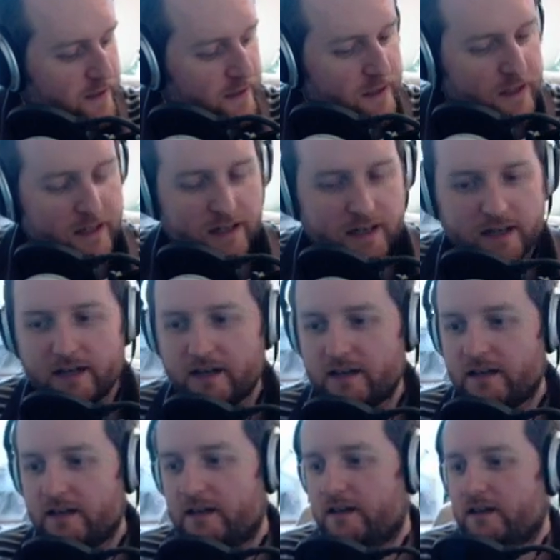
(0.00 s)
in the
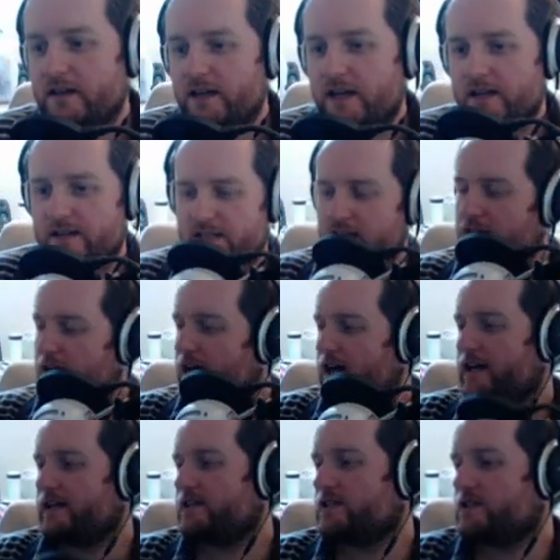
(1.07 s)
uh, in the
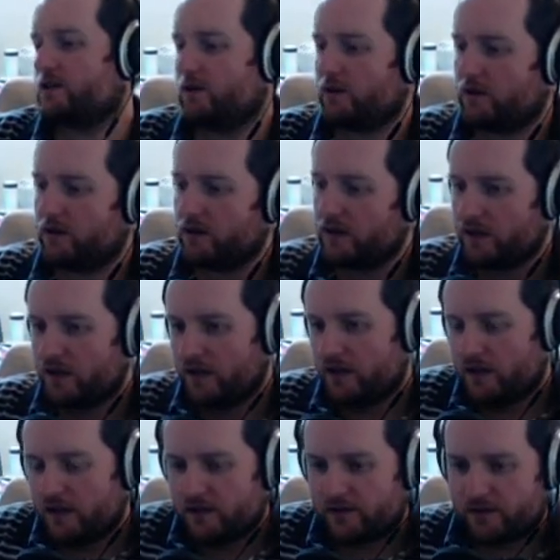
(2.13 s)
sky. So
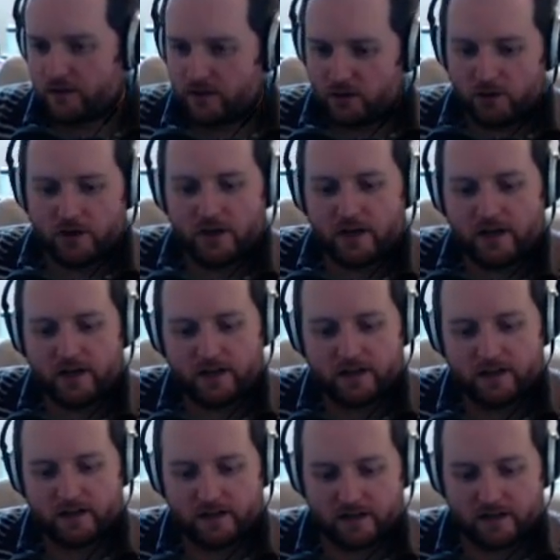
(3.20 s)
the lower